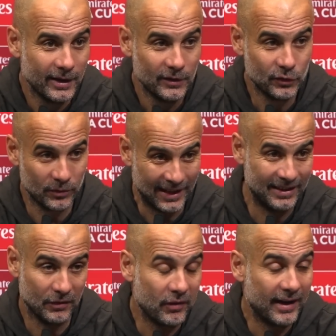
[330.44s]
So that
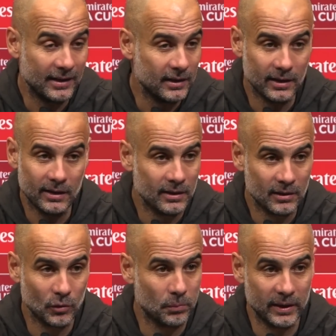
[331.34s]
defined the
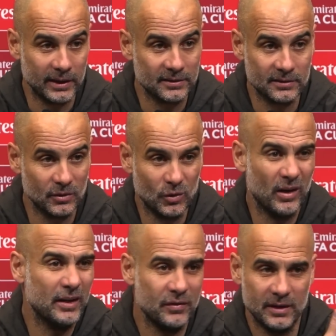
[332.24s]
top players. They don't
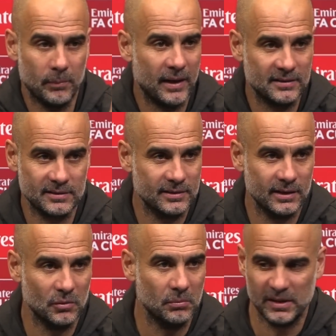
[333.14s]
live in the past.
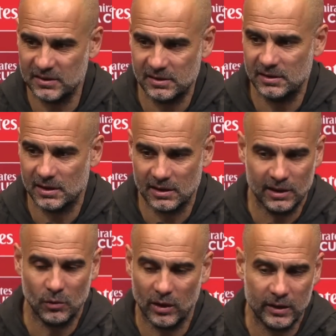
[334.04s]
They don't busy in the.
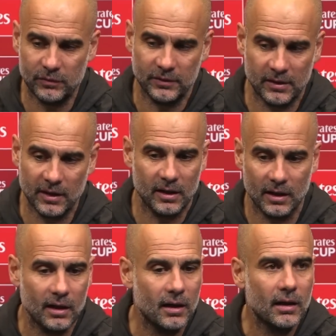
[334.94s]
They don't live
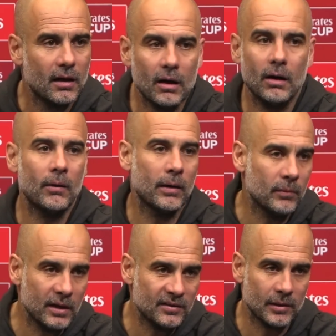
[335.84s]
thinking, oh, I
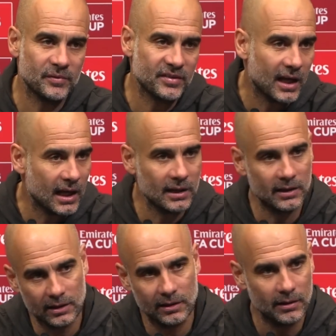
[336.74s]
miss, I'm sad.
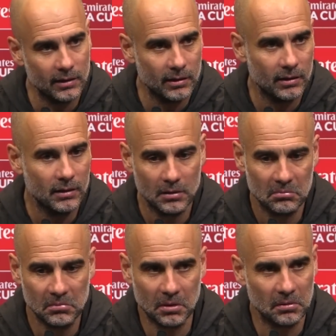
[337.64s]

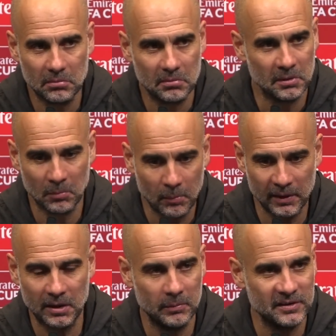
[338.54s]
No, the
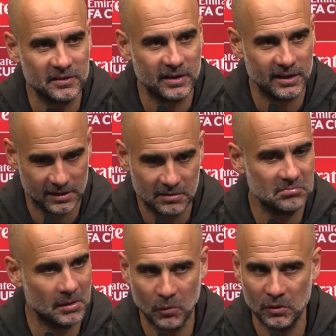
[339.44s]
moment he missed, I said,
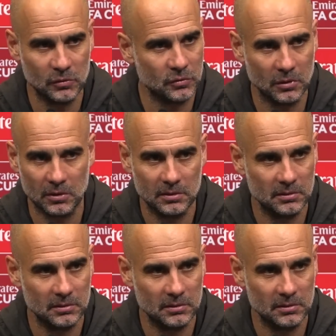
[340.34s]
I'm going to score.